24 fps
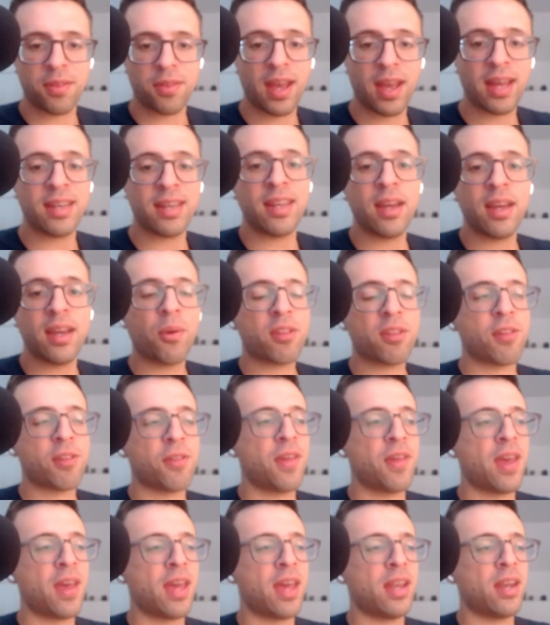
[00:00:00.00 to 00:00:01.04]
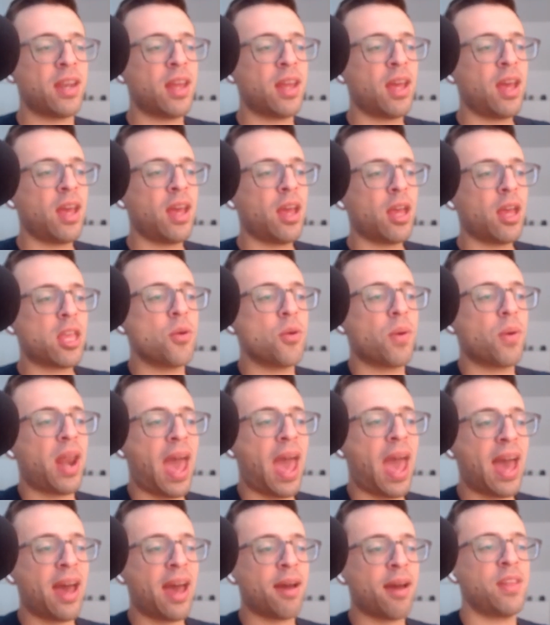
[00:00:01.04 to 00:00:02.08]
The idea was that you would
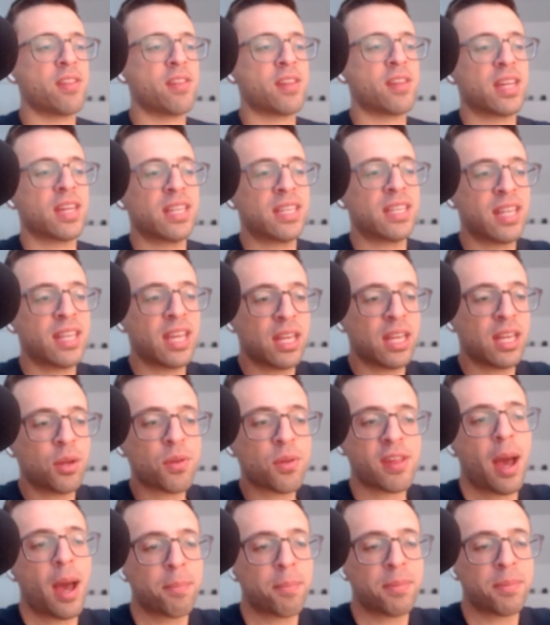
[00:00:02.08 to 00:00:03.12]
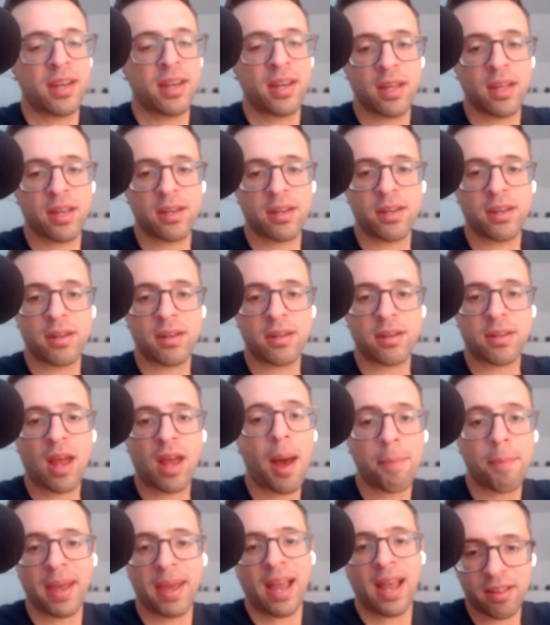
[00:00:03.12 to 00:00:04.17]
have these continuously updated
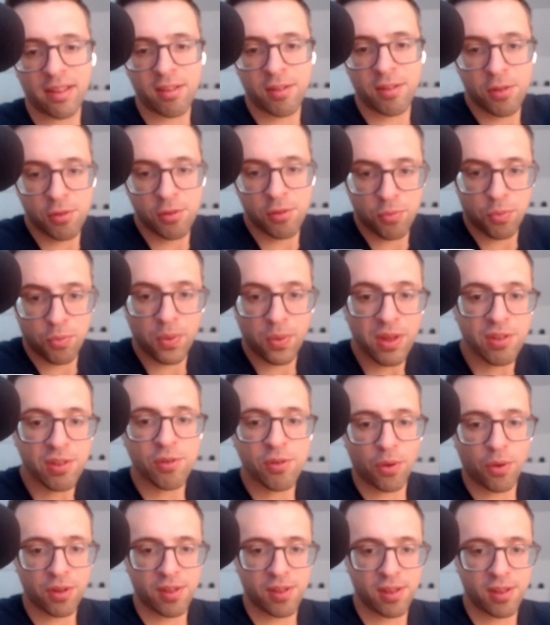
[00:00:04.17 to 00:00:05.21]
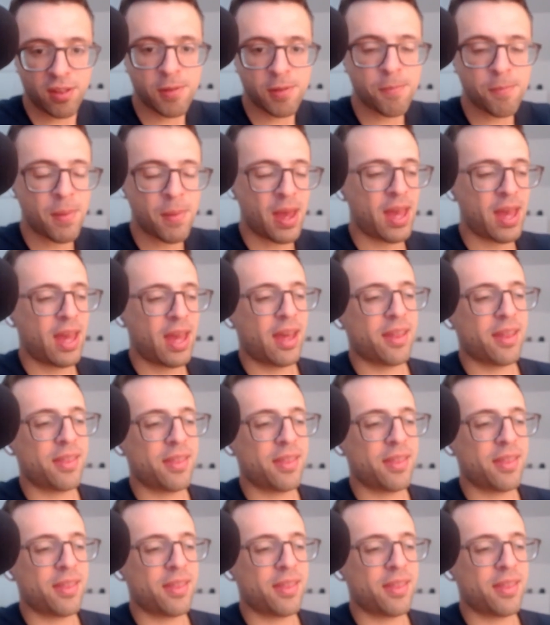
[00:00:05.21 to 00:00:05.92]
topic guides, these resources